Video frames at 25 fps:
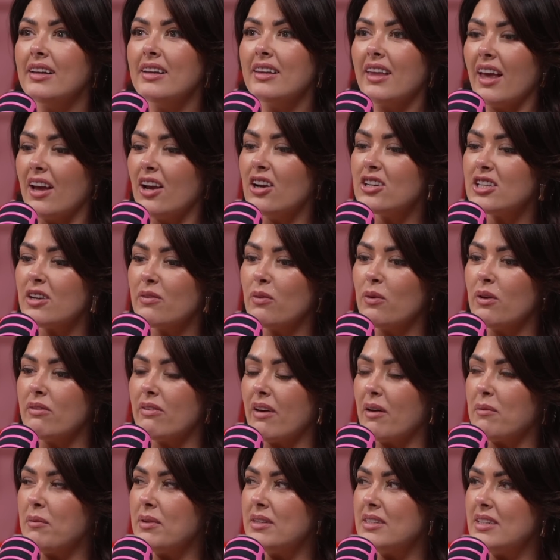get yourself a wee
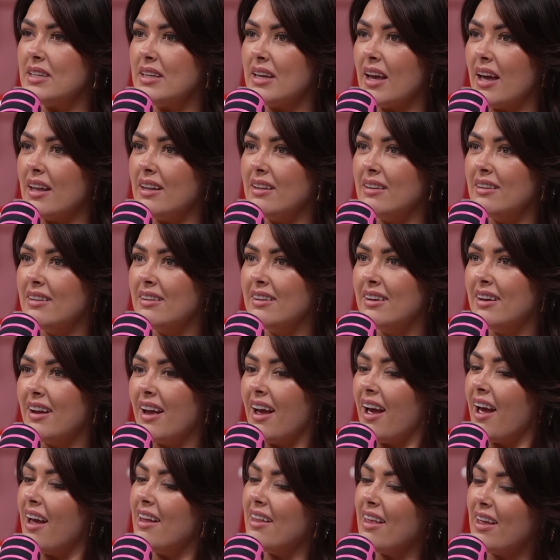vitamin D in,
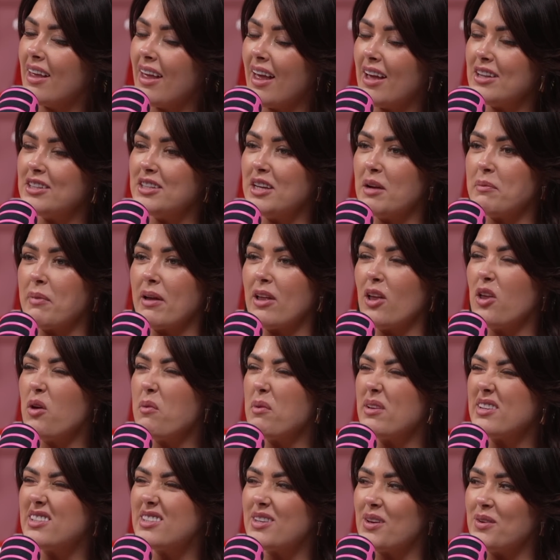and then head to your bed. You'll
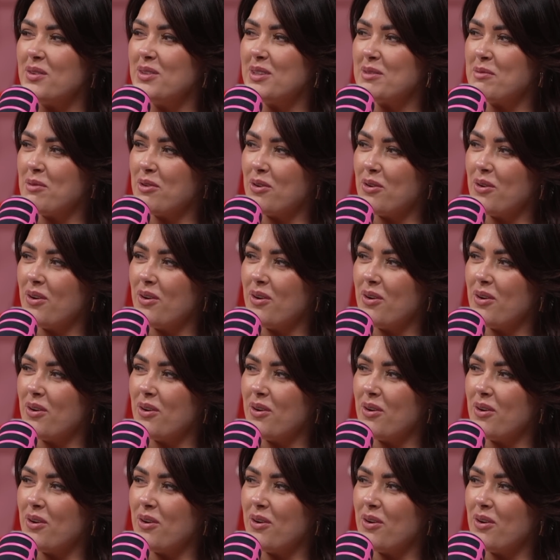be sound tomorrow.